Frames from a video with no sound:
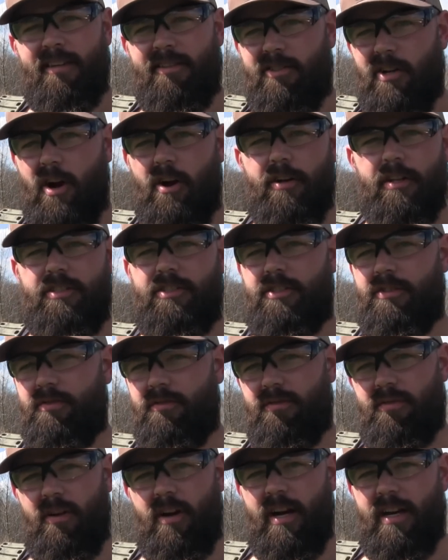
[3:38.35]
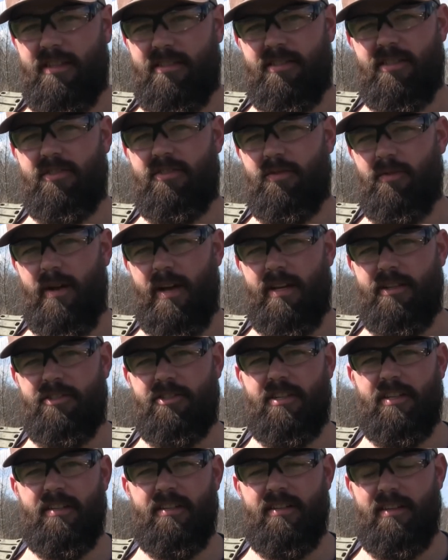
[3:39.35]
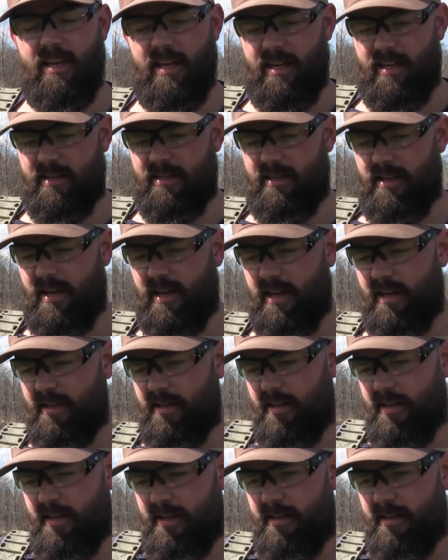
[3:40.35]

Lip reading: target shooting or any situation, and